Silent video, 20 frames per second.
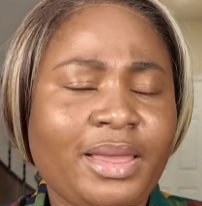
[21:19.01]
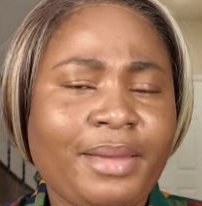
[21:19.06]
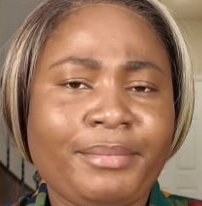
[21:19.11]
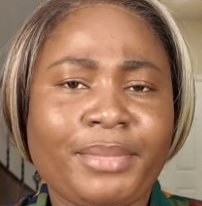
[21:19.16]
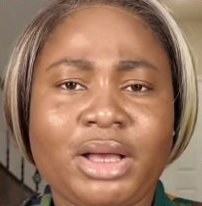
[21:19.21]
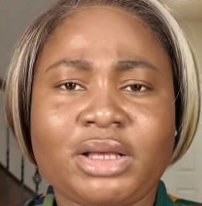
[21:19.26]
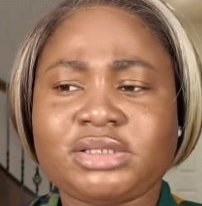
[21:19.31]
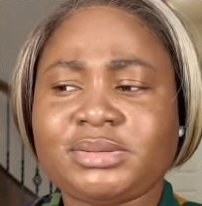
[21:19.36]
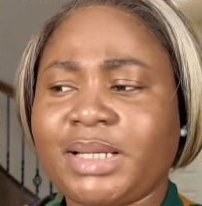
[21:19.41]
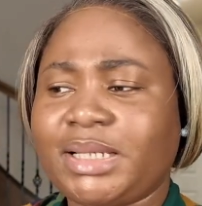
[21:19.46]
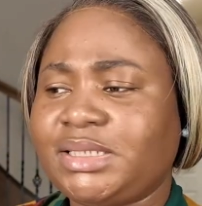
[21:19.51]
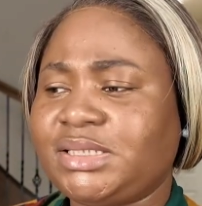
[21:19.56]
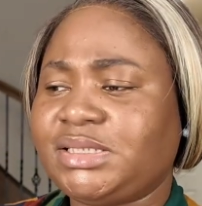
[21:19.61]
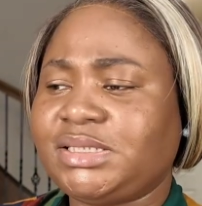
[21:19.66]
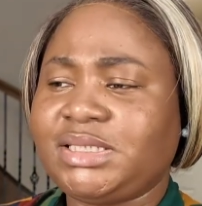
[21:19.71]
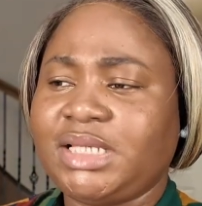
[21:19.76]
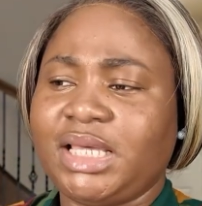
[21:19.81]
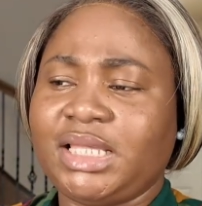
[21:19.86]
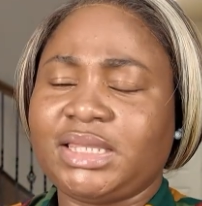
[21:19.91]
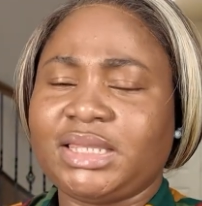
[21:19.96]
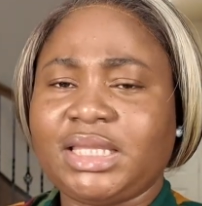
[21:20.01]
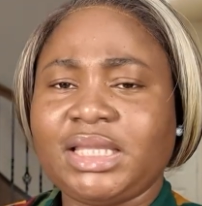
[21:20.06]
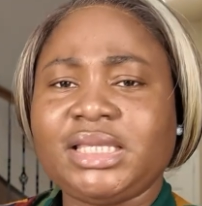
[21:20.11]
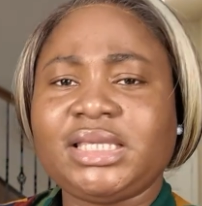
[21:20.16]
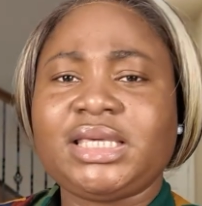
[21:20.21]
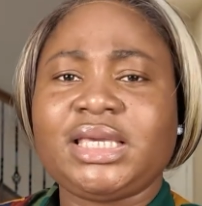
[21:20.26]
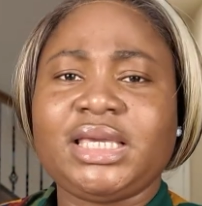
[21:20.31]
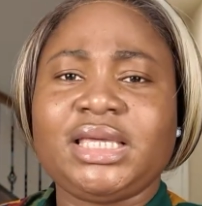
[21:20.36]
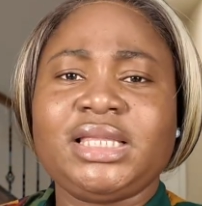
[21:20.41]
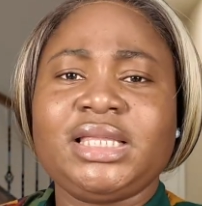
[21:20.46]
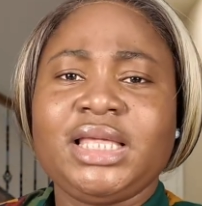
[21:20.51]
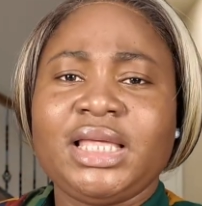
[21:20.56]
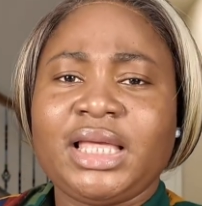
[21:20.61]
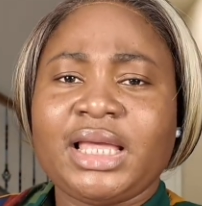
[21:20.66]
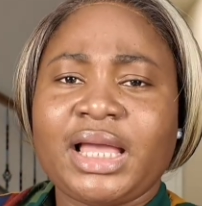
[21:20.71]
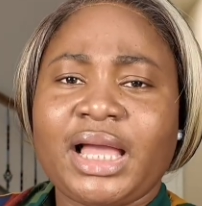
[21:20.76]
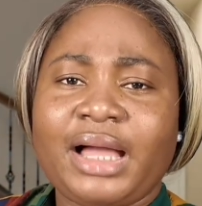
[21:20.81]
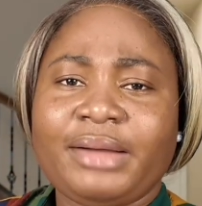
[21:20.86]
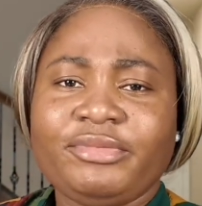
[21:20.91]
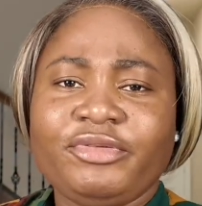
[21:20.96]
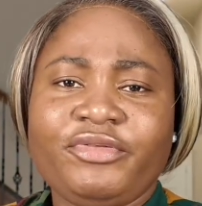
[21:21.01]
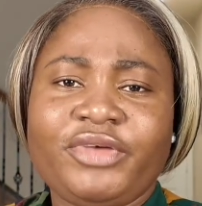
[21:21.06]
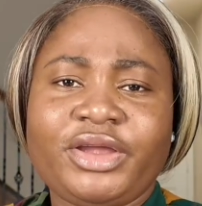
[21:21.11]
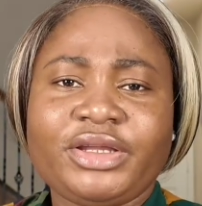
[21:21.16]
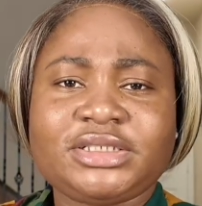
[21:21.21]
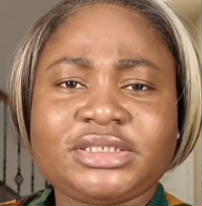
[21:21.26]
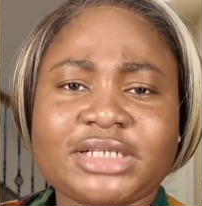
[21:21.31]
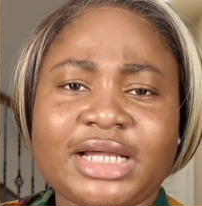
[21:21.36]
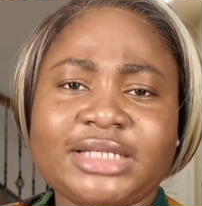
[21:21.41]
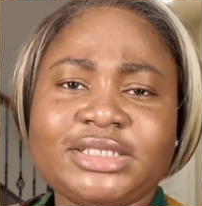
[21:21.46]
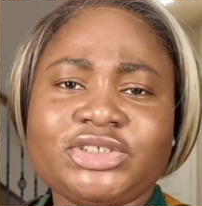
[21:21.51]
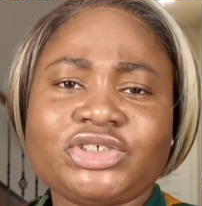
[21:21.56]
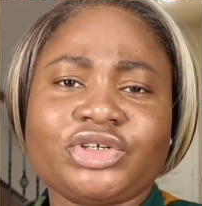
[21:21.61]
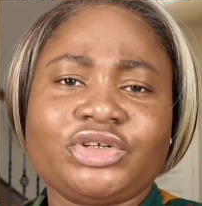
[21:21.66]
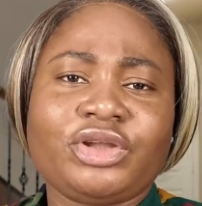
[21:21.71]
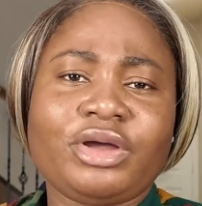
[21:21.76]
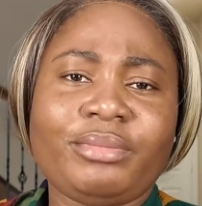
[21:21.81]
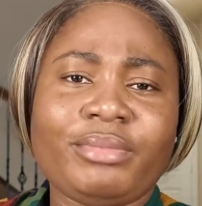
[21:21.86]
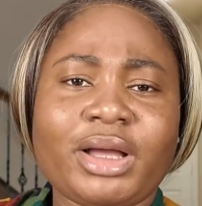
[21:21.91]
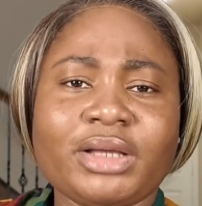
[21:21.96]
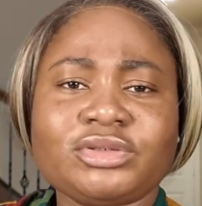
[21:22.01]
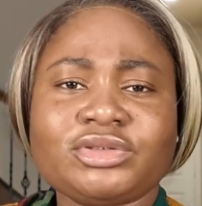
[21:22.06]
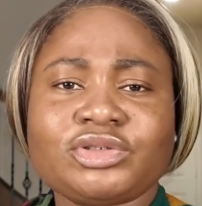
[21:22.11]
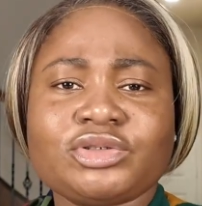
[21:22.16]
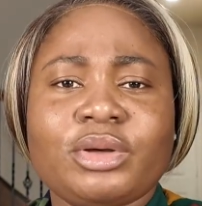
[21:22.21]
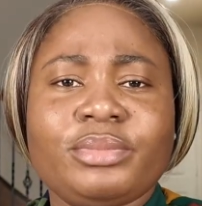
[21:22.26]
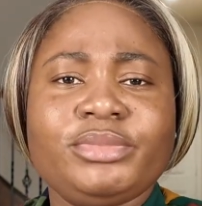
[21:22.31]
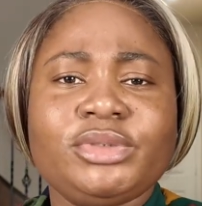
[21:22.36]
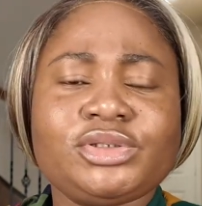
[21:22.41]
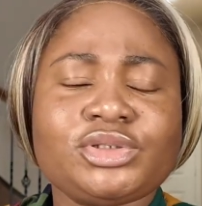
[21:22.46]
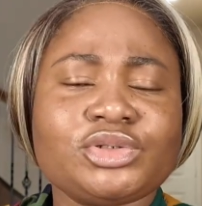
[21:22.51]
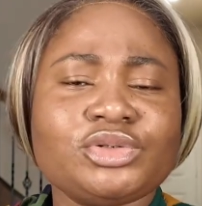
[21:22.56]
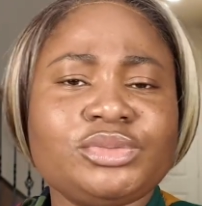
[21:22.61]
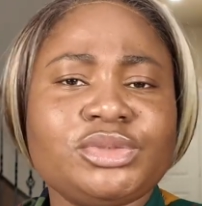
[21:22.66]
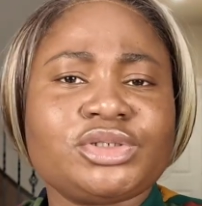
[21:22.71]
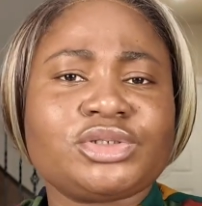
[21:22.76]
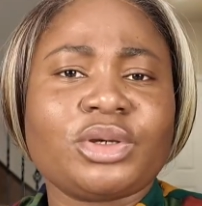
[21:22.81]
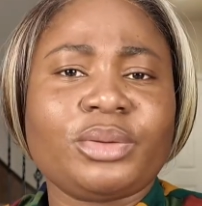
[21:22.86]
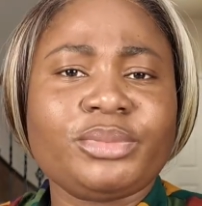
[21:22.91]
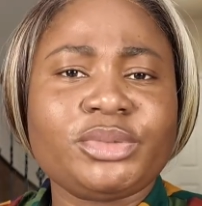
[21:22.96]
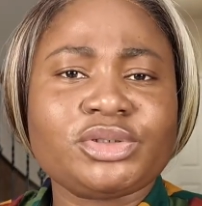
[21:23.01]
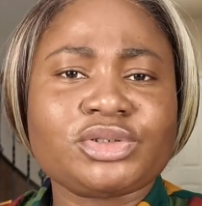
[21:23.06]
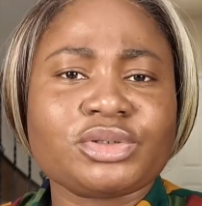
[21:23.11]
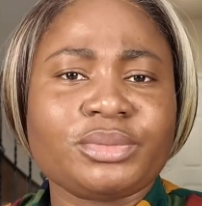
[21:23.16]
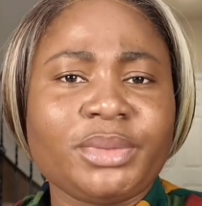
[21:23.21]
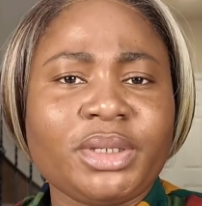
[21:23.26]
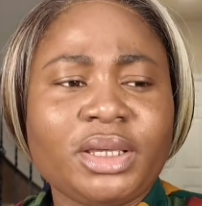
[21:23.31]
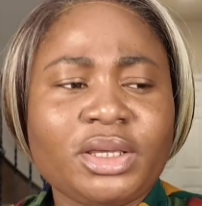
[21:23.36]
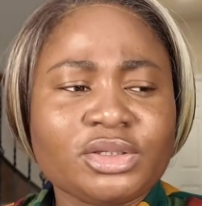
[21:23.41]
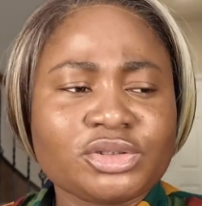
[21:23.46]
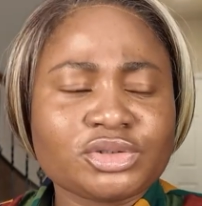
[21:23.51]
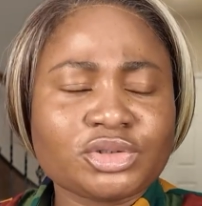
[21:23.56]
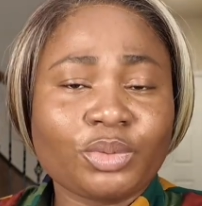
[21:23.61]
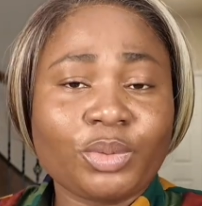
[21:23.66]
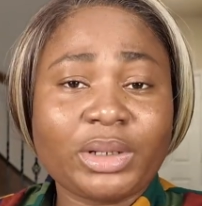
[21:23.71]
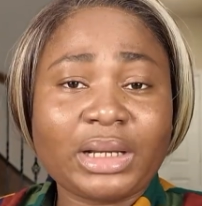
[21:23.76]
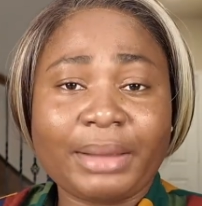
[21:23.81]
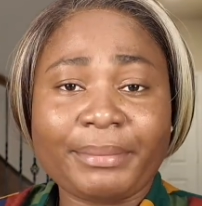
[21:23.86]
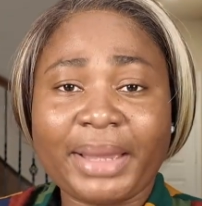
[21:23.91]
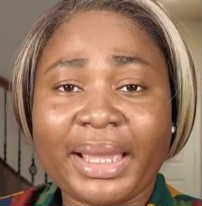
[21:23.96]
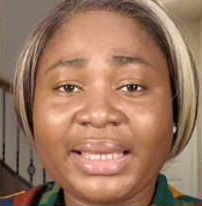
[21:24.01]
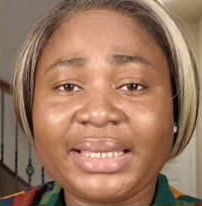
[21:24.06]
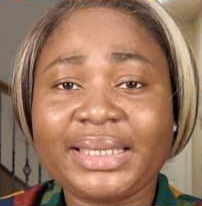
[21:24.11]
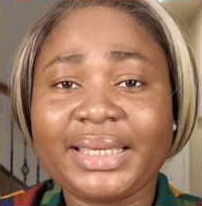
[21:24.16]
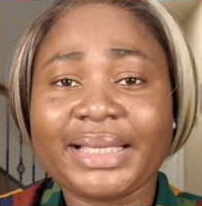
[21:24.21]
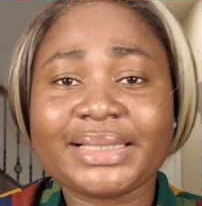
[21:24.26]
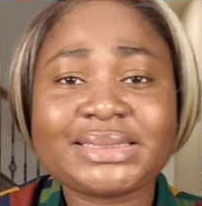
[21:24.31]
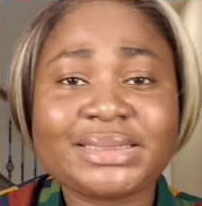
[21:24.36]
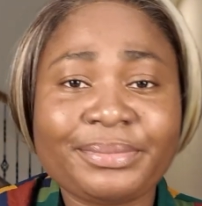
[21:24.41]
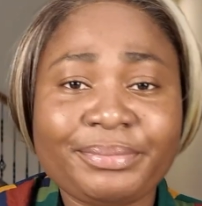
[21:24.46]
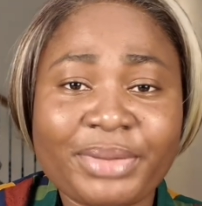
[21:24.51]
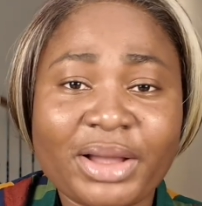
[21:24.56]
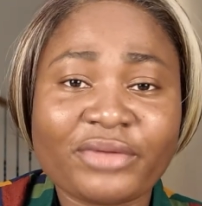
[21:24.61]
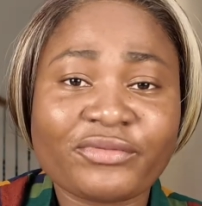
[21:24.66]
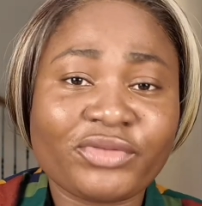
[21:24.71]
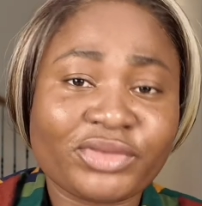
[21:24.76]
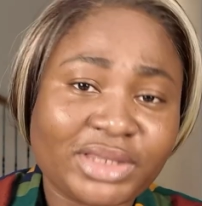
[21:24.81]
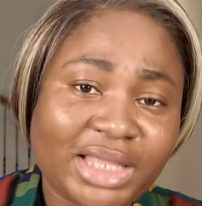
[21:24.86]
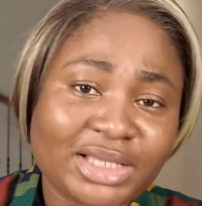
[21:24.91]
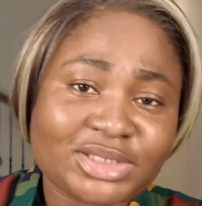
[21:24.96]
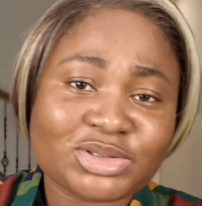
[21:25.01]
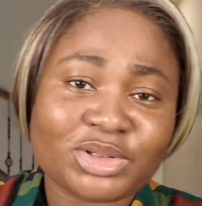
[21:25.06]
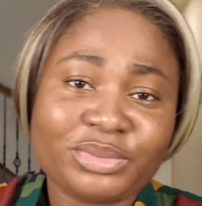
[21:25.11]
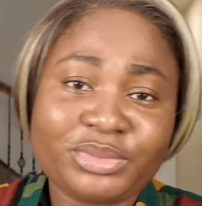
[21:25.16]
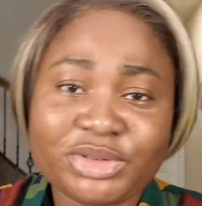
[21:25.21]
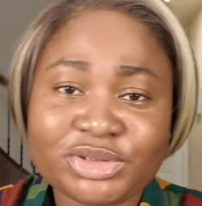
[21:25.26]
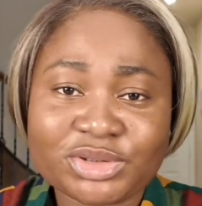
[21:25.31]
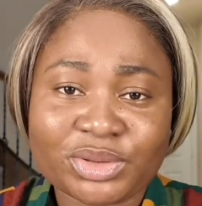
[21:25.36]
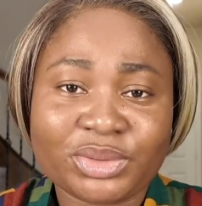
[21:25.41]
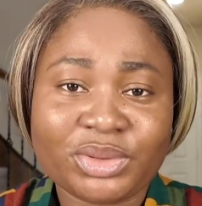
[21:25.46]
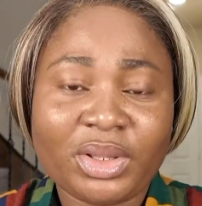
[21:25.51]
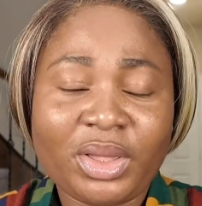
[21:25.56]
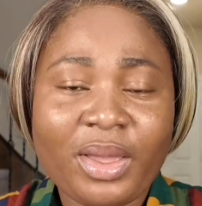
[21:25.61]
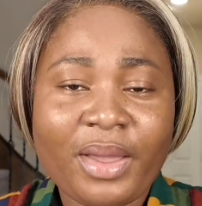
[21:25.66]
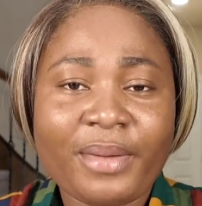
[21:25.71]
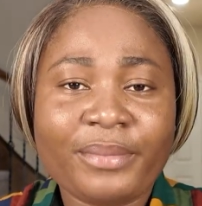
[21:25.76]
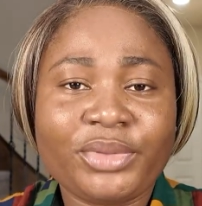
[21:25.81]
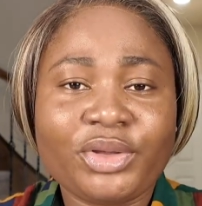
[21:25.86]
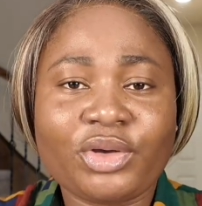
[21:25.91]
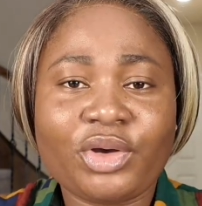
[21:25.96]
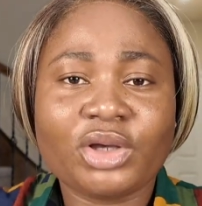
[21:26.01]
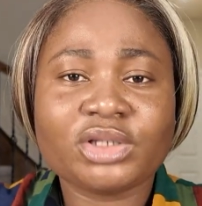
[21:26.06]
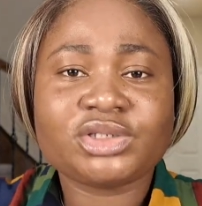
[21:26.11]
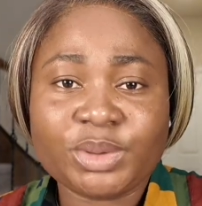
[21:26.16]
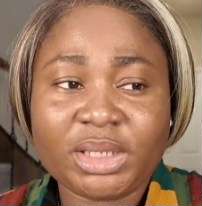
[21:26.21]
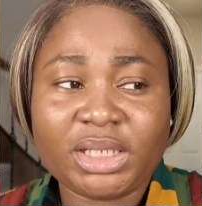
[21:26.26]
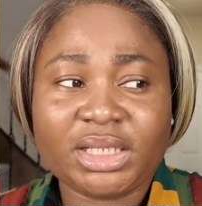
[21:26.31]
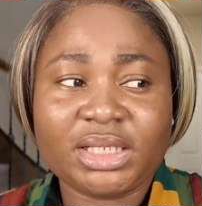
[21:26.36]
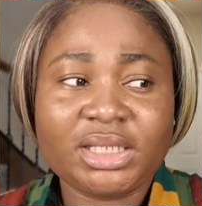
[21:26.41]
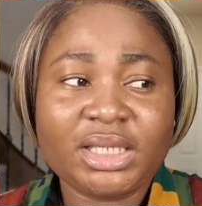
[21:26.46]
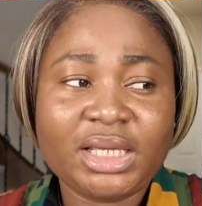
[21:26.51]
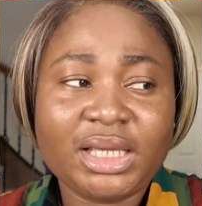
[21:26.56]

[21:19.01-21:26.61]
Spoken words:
My husband is there thinking, I'm a very traditional man, submit to me, submit to me. So what am I getting back for that submission? Because really,